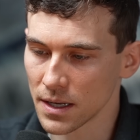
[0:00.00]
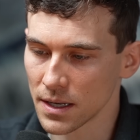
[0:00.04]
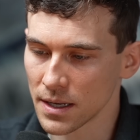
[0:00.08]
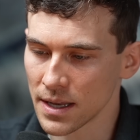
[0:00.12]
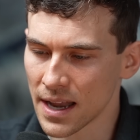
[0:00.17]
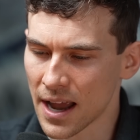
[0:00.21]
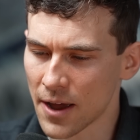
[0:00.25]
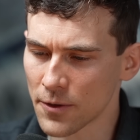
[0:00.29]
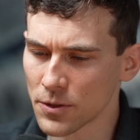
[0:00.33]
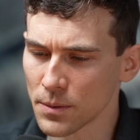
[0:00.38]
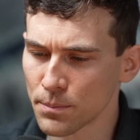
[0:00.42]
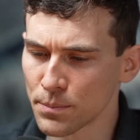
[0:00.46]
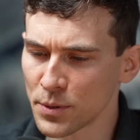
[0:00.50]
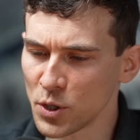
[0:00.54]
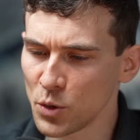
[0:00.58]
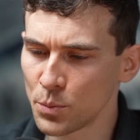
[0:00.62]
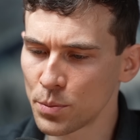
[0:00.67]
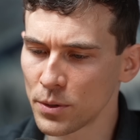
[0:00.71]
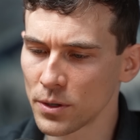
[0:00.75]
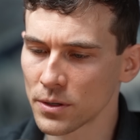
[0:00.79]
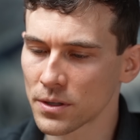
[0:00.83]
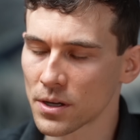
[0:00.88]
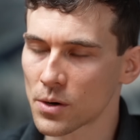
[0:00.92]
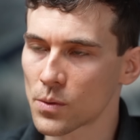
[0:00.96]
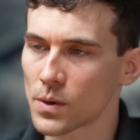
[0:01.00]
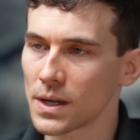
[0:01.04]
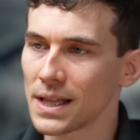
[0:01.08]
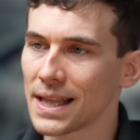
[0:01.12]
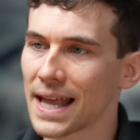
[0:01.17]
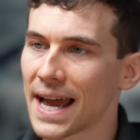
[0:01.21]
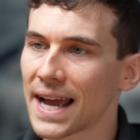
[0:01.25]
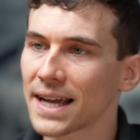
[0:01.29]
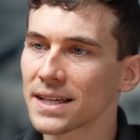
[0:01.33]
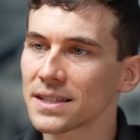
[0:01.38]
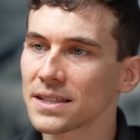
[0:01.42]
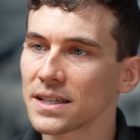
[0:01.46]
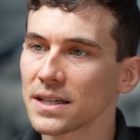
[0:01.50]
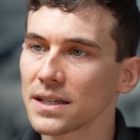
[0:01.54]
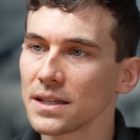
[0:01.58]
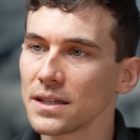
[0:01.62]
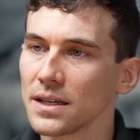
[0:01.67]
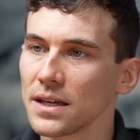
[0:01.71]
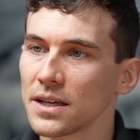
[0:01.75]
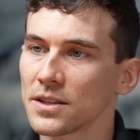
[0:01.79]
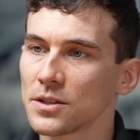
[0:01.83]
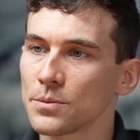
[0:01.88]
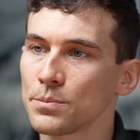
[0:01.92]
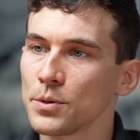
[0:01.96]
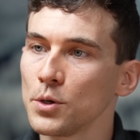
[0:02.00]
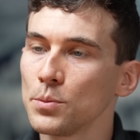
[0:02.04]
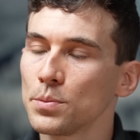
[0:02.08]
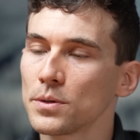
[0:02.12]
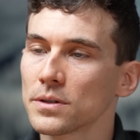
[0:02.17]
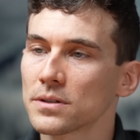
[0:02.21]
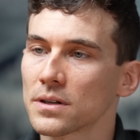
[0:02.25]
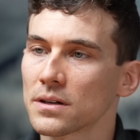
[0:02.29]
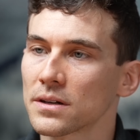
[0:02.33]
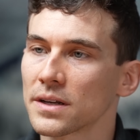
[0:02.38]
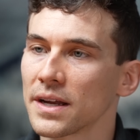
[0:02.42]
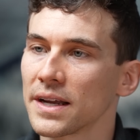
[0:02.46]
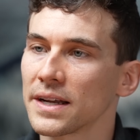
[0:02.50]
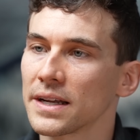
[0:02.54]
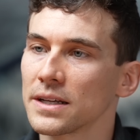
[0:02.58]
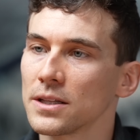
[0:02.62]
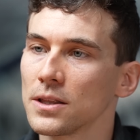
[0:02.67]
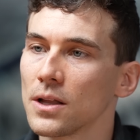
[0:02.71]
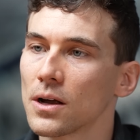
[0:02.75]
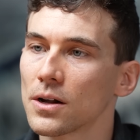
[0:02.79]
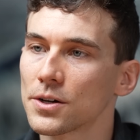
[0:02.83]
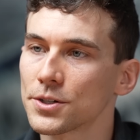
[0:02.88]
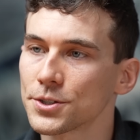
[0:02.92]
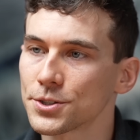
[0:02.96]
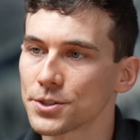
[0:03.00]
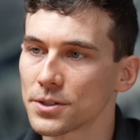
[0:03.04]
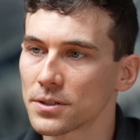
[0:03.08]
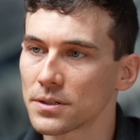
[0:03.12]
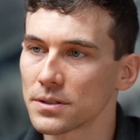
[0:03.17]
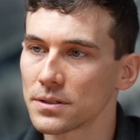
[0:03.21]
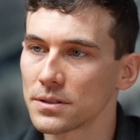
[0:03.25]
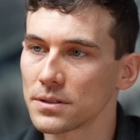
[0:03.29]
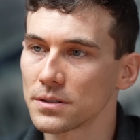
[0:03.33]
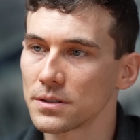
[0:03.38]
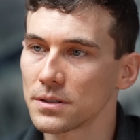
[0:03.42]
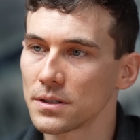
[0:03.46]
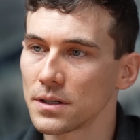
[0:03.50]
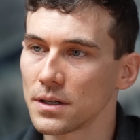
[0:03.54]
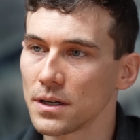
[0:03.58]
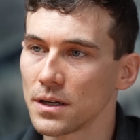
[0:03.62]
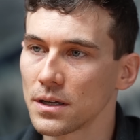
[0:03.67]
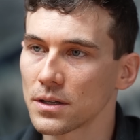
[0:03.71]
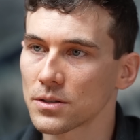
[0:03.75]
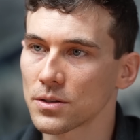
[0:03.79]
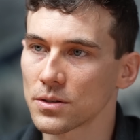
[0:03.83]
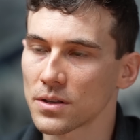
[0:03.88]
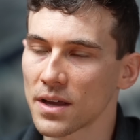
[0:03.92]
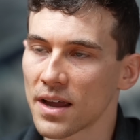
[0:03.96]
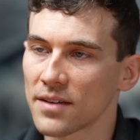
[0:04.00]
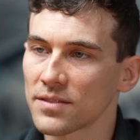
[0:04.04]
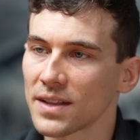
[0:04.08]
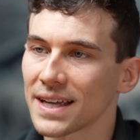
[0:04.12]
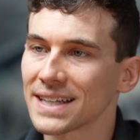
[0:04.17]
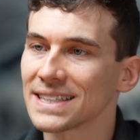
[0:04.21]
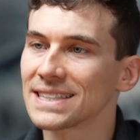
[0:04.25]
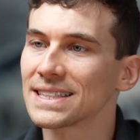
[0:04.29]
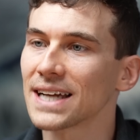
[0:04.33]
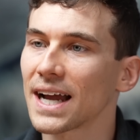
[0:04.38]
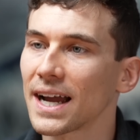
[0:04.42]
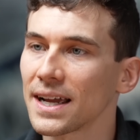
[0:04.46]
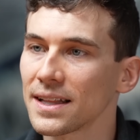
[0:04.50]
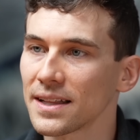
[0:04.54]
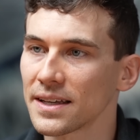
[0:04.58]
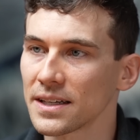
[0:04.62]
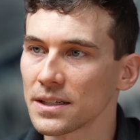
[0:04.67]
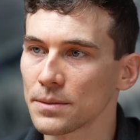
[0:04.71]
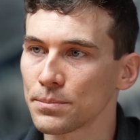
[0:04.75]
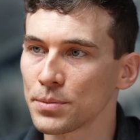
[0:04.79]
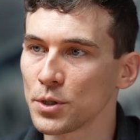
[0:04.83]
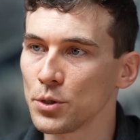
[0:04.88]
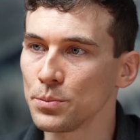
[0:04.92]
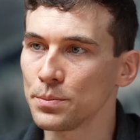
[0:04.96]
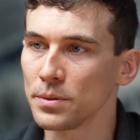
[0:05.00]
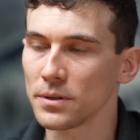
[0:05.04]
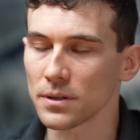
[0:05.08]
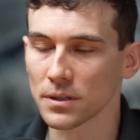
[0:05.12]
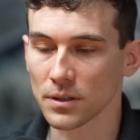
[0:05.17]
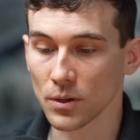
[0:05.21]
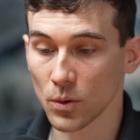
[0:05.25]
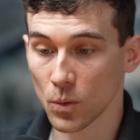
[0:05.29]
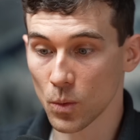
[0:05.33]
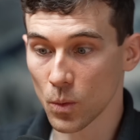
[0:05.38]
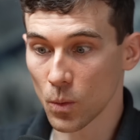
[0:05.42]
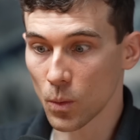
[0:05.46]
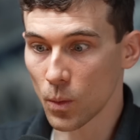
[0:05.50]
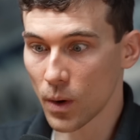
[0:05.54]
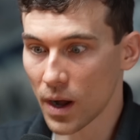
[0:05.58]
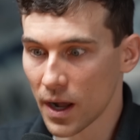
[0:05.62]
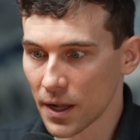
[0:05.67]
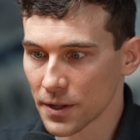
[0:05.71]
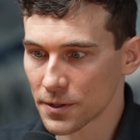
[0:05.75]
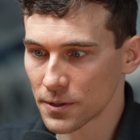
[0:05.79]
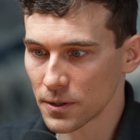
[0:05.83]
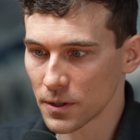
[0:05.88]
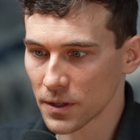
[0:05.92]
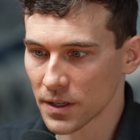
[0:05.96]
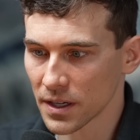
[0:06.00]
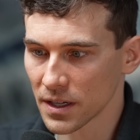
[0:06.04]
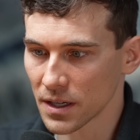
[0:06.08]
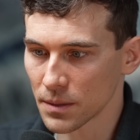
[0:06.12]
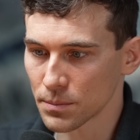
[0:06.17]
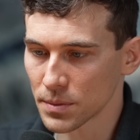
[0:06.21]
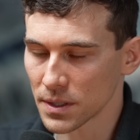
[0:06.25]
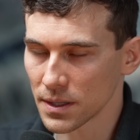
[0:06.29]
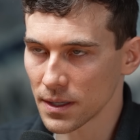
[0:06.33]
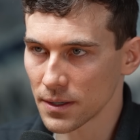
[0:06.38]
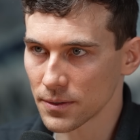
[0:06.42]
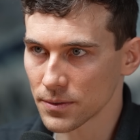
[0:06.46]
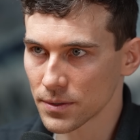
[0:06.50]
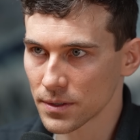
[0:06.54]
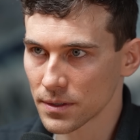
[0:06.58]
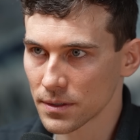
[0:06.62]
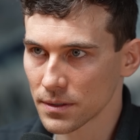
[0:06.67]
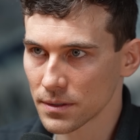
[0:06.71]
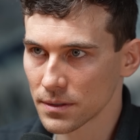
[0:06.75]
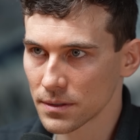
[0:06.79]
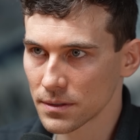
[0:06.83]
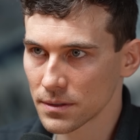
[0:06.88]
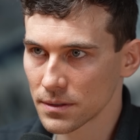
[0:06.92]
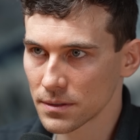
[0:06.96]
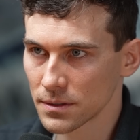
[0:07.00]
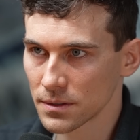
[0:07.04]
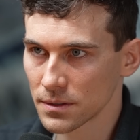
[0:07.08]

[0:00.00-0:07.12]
Now the pupils are relaxing and the pupils are getting larger. So they have like dilated pupils while they're looking up close.